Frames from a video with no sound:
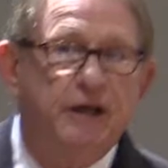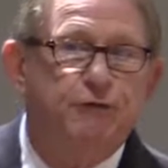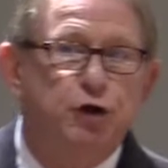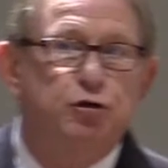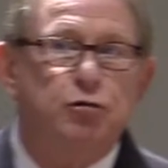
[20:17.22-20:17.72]

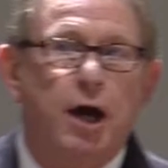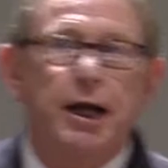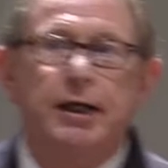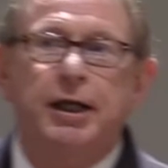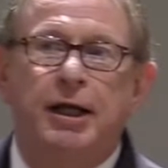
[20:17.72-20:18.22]
if you try
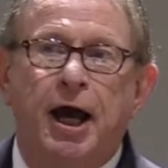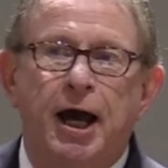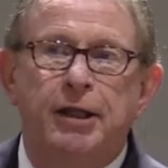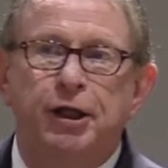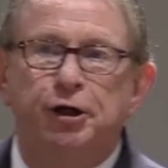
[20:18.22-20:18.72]
to
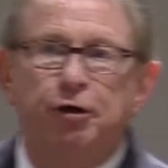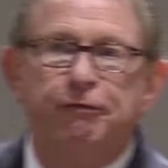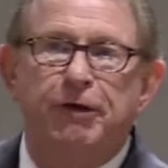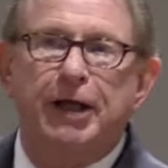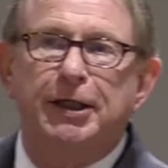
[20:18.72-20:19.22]
deny that you're
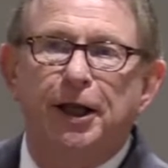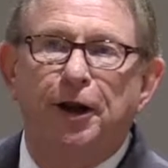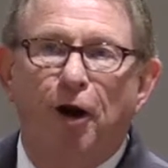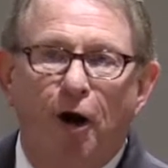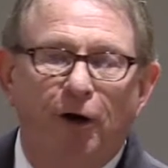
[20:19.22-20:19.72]
affected
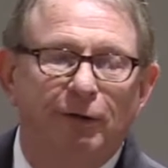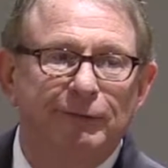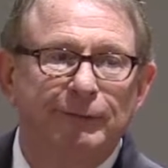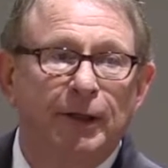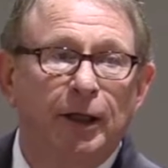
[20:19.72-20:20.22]
at all.
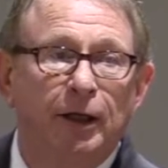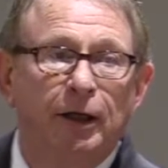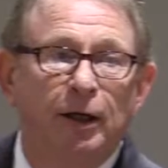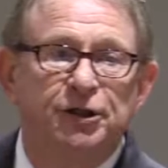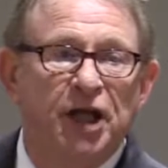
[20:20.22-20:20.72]

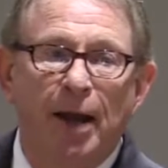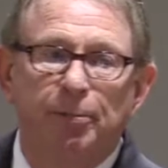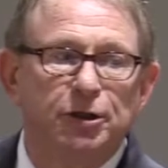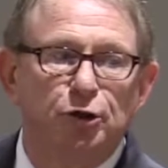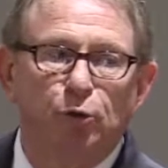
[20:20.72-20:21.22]
And
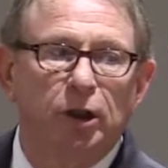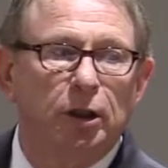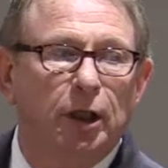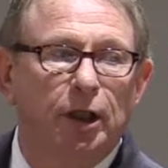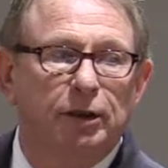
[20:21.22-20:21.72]
chaplains are real
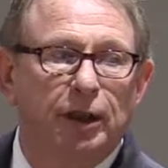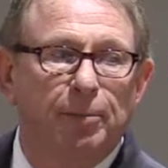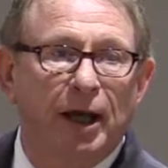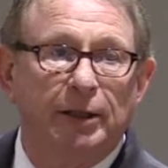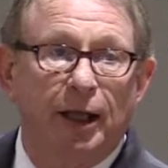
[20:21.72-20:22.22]
guilty
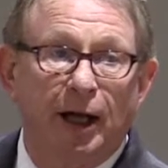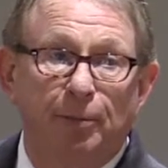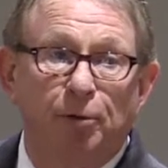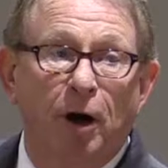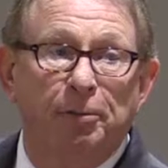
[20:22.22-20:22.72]
about that, I
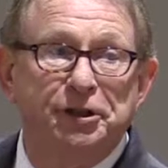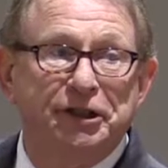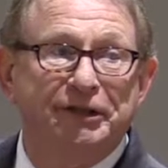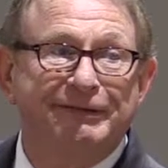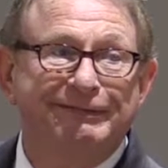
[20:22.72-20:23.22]
promise you.
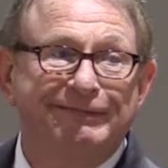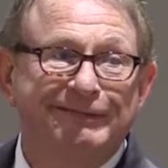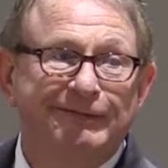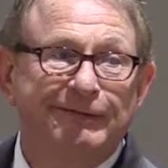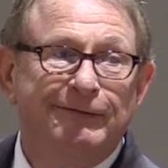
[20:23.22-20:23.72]

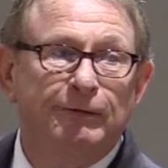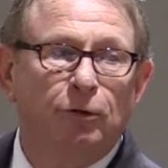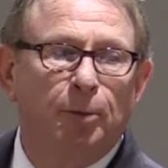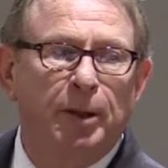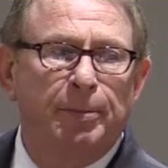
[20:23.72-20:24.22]

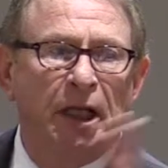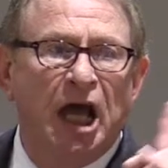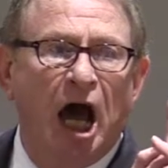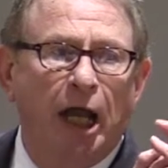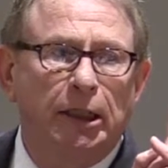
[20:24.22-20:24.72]
We're people of
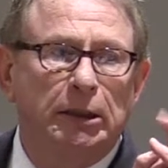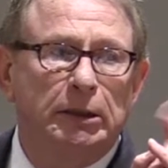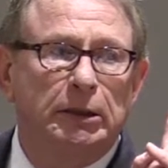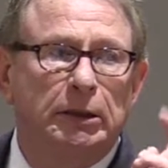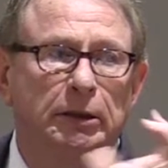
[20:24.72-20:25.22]
God.
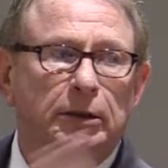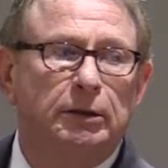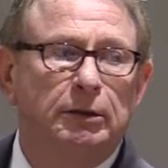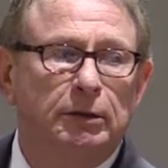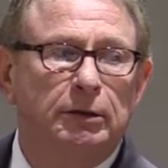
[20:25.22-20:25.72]

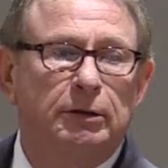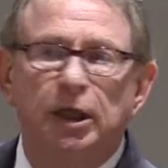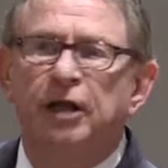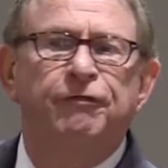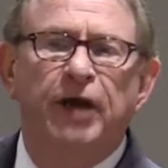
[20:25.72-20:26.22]

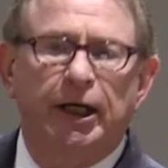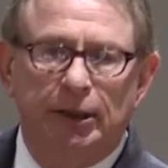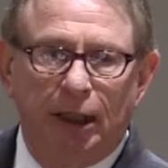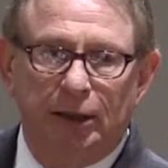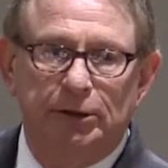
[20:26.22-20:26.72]
Doesn't affect
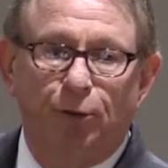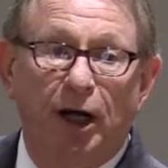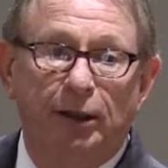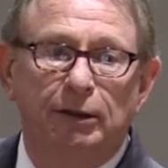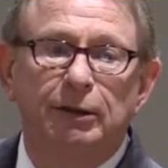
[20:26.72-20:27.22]
us,
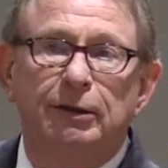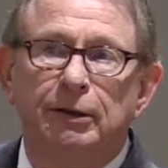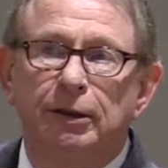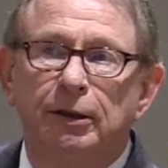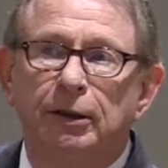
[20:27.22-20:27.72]
right?
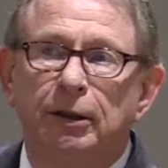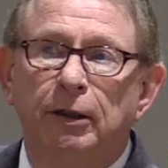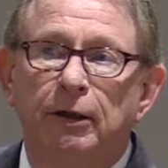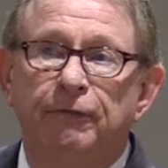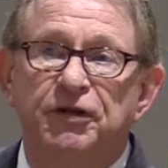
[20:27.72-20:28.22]

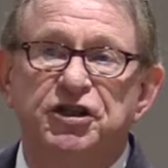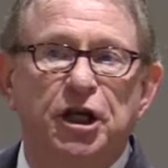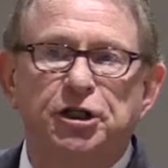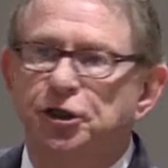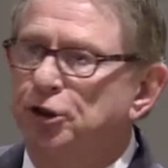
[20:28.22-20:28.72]

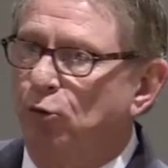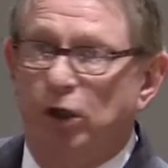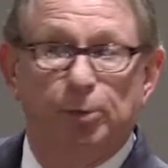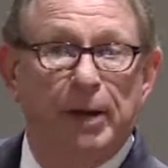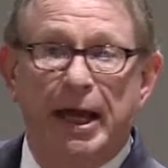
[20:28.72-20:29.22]
Physicians are
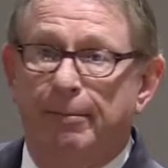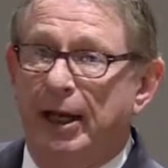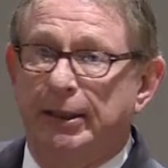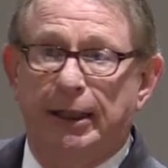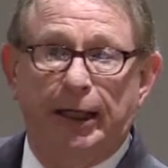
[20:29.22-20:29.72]
real bad
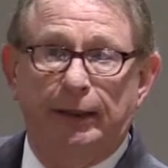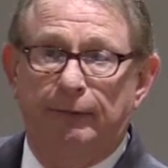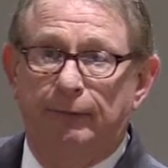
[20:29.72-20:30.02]
about that.